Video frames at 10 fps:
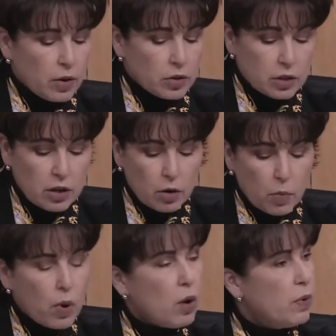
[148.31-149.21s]
Senator
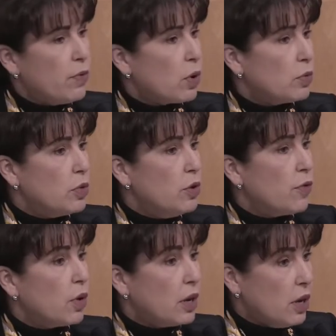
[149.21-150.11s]
Morrell, we've worked with you
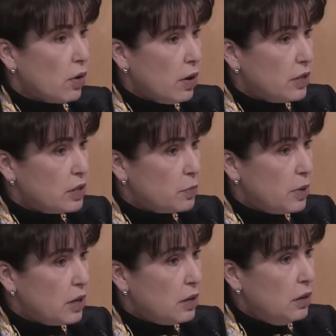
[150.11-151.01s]
for a year on this
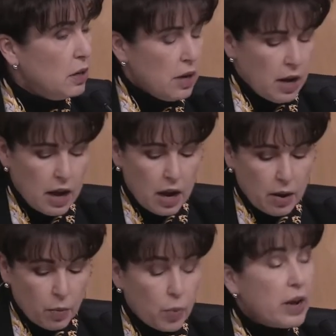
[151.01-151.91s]
bill.
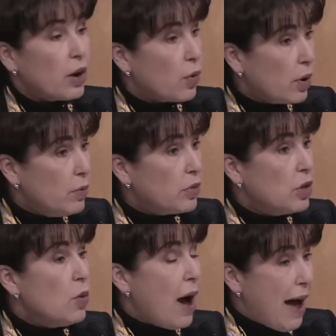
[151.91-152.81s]
We agree with
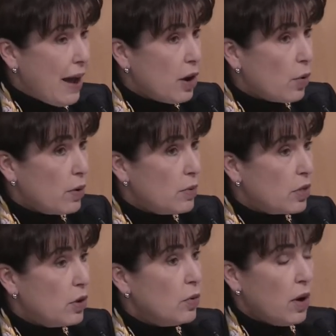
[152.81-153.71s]
you. I agree
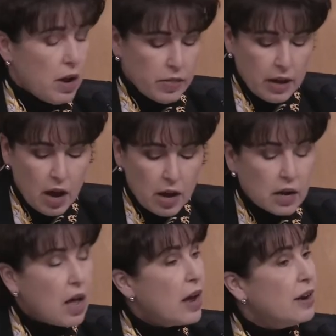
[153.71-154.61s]
with you on the
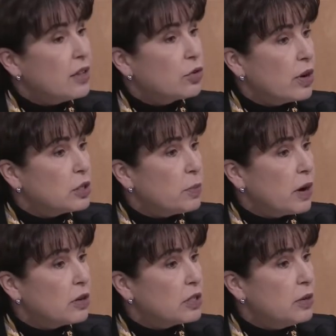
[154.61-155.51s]
online and the
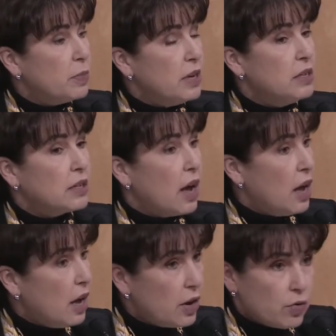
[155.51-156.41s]
transparency piece
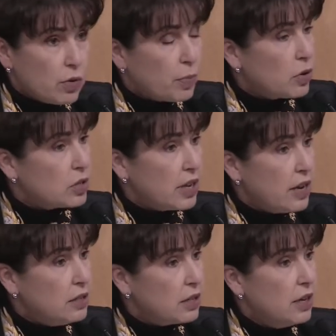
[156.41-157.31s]

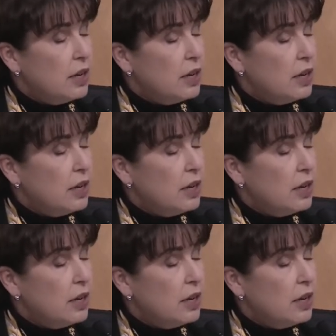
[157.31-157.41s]
100%.